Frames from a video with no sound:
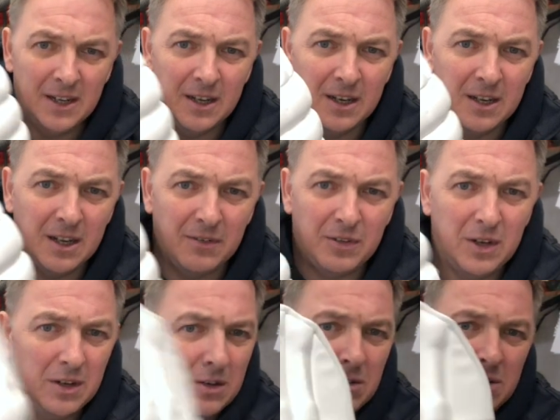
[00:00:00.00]
and give
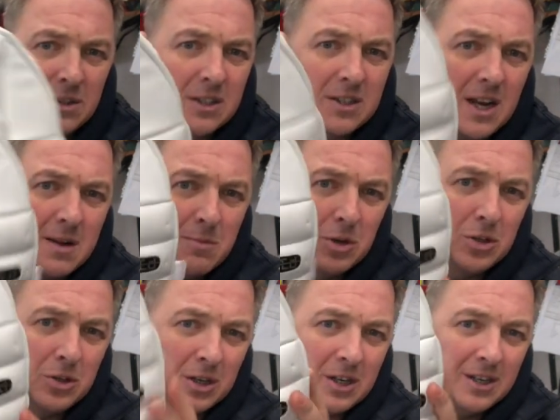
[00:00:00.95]
you the same
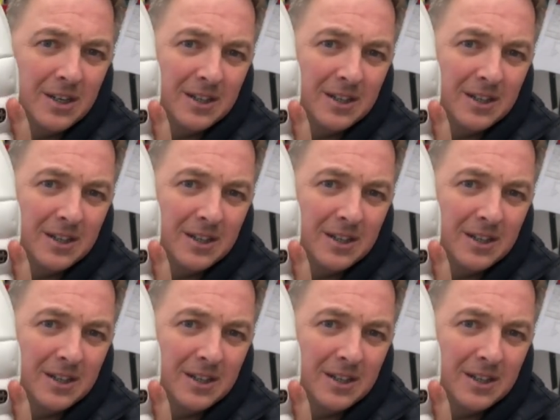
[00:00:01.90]
look